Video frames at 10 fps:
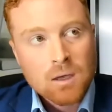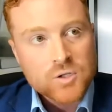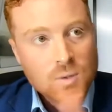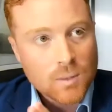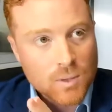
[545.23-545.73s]

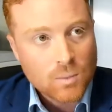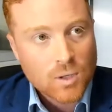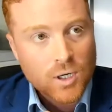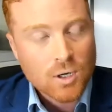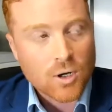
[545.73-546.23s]
So anyway, we're, we're
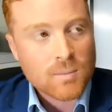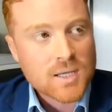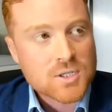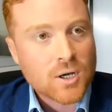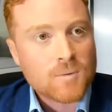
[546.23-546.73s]
going to go to
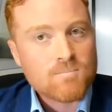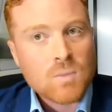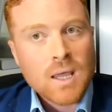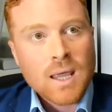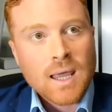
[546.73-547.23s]
Mexico.
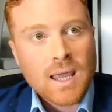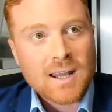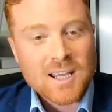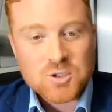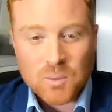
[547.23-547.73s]
And
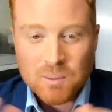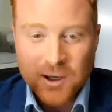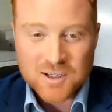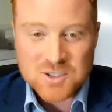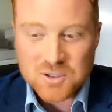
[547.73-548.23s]
here's what we were
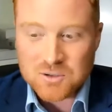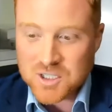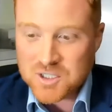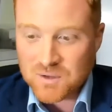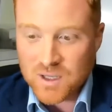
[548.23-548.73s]
going to do,
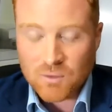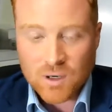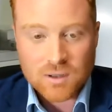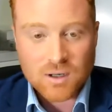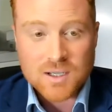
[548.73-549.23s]
just for
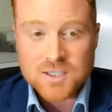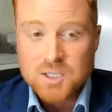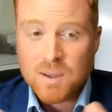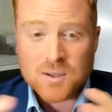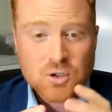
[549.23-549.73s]
everyone in the United States.
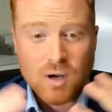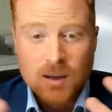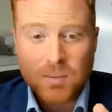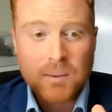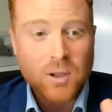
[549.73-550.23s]
We had this
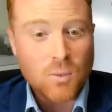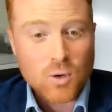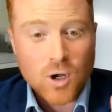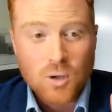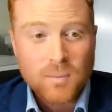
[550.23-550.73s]
great plan. We go, we'll
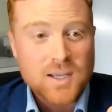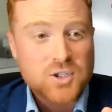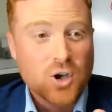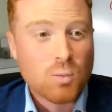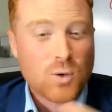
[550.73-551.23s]
go to
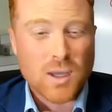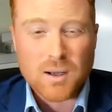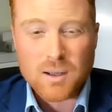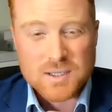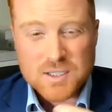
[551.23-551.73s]
Mexico. We'll
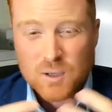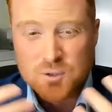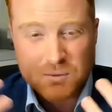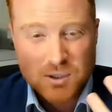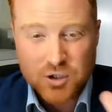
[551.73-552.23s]
get ourselves
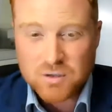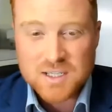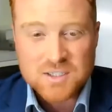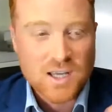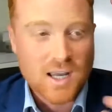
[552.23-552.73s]
a
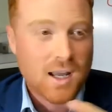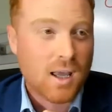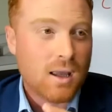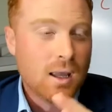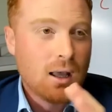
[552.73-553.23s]
retreat
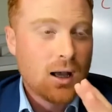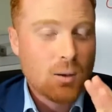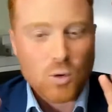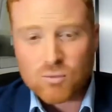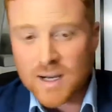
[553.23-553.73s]
center. Um,
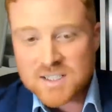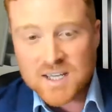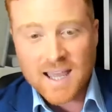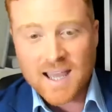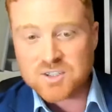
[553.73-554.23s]
we'll rent
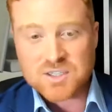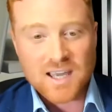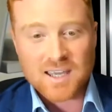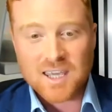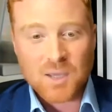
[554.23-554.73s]
our houses
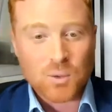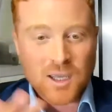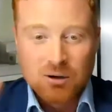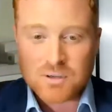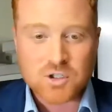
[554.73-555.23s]
out here. We'll
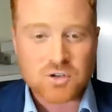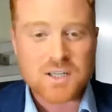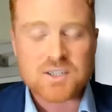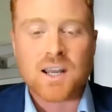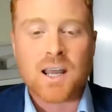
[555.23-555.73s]
get a
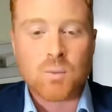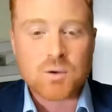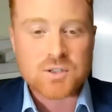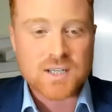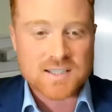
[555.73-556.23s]
retreat center. We'll
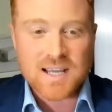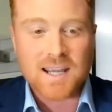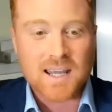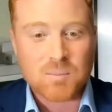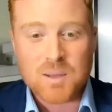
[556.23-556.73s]
start
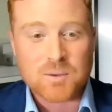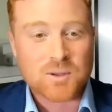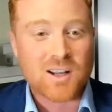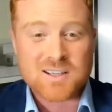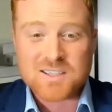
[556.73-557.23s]
telling our people in the
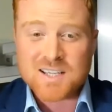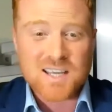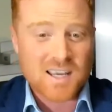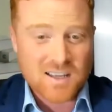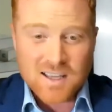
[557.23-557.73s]
United States,
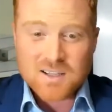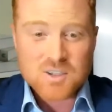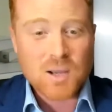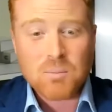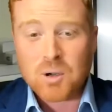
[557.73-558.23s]
hey,
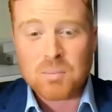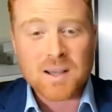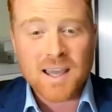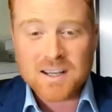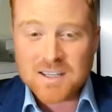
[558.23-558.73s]
jump on a
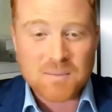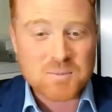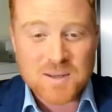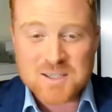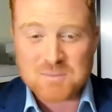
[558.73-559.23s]
plane, come
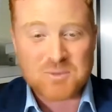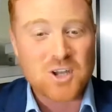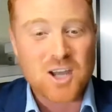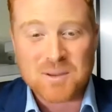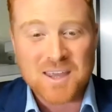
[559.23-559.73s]
spend some
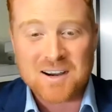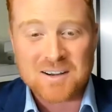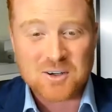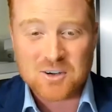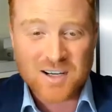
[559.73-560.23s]
time with Harriet
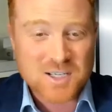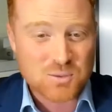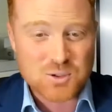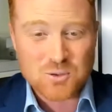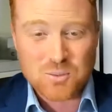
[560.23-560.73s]
and Chris.
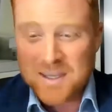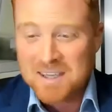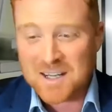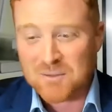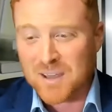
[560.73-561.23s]
We'll do
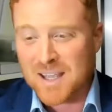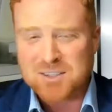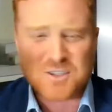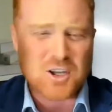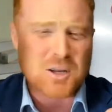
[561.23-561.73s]
weekend events.
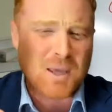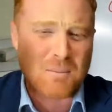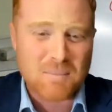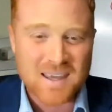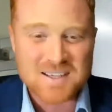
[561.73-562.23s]
It's going to be
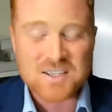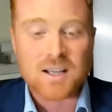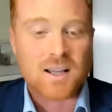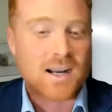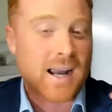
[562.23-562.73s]
amazing.
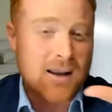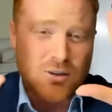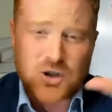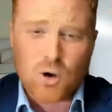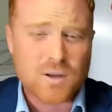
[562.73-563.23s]
Like I had
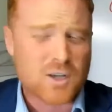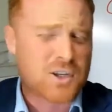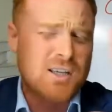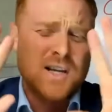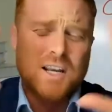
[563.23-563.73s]
this whole, I was
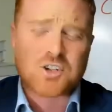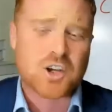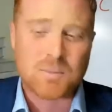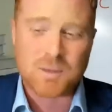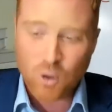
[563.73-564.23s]
like, it's actually
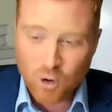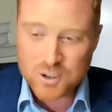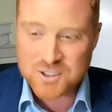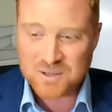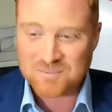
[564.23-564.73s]
going to be
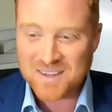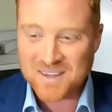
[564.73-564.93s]
awesome.